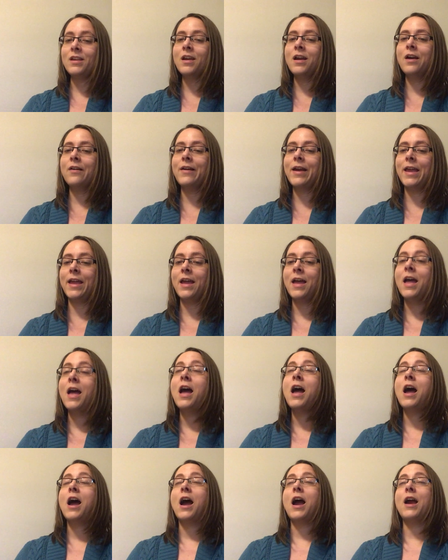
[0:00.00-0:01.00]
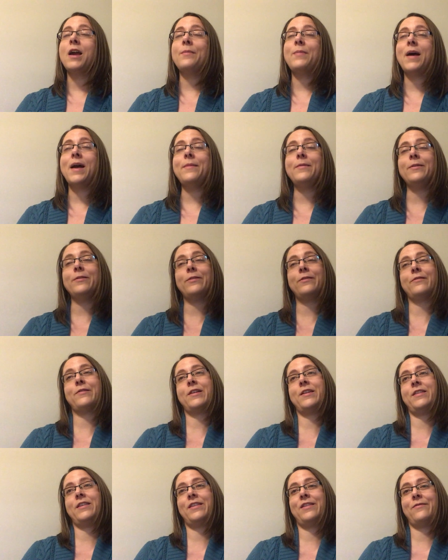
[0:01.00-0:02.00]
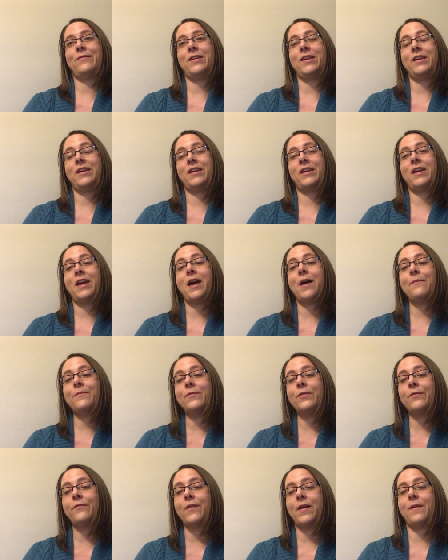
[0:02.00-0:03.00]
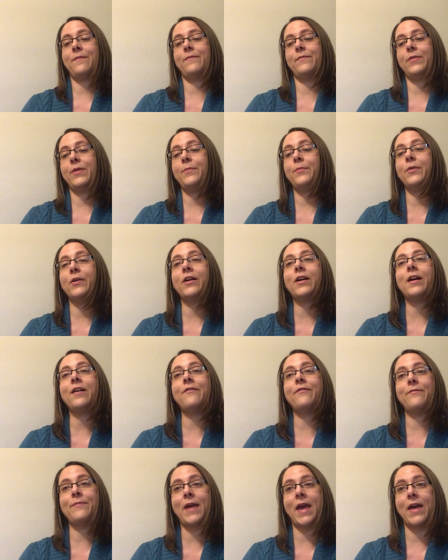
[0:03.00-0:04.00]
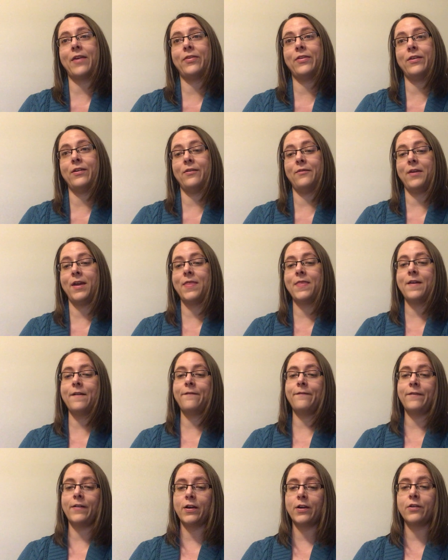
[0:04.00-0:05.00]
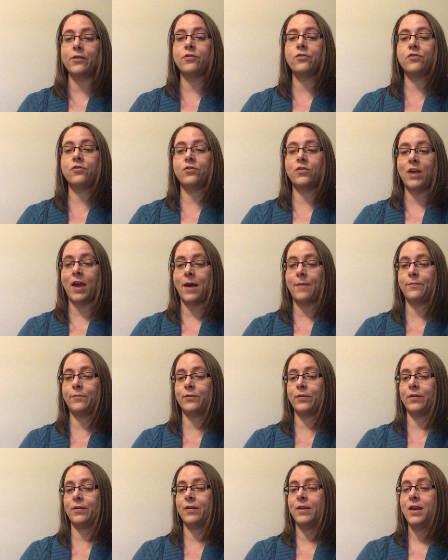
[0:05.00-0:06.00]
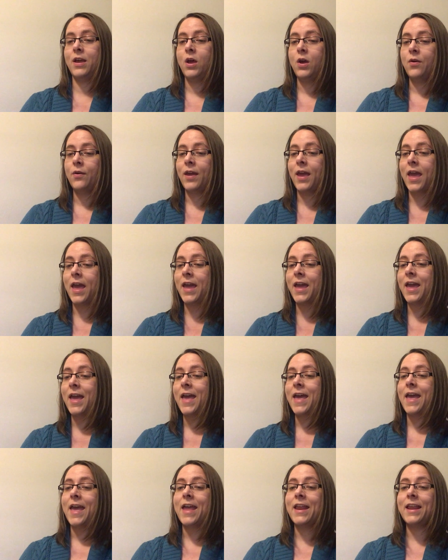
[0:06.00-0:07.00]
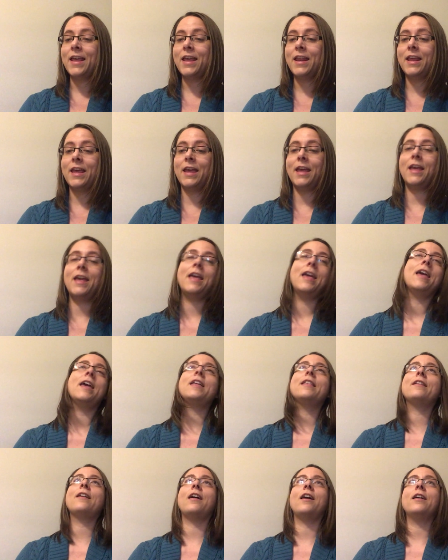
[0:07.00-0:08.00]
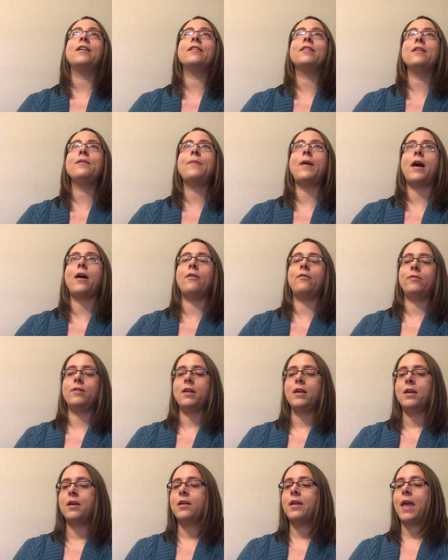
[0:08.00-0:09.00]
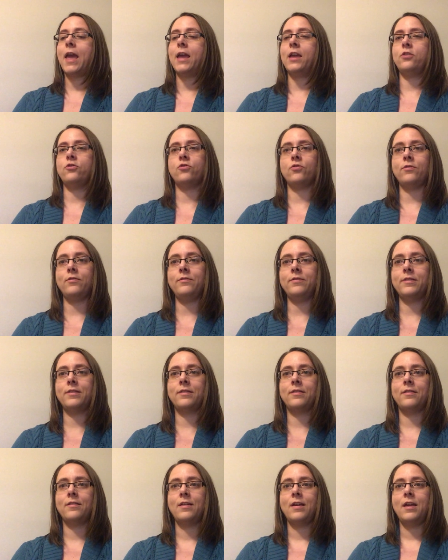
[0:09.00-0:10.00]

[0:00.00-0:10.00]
All right. Our Bible story this week comes from the book of Matthew in the first chapter. Okay, and in it, it talks about angels